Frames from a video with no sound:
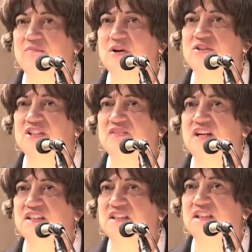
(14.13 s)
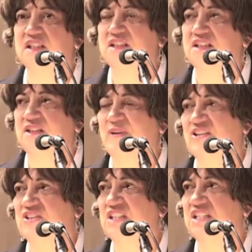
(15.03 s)
Most of us,
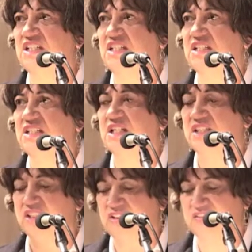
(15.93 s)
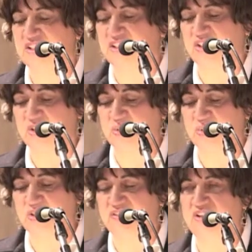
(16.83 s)
especially those of us who
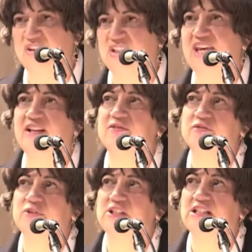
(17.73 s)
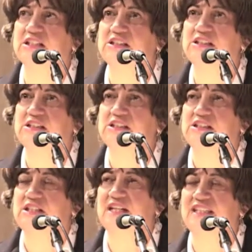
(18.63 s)
live here in California,
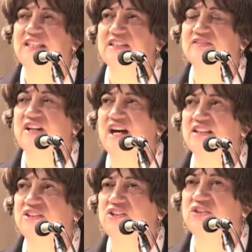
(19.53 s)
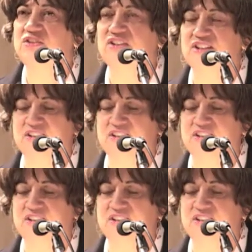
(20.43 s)
I think have gotten used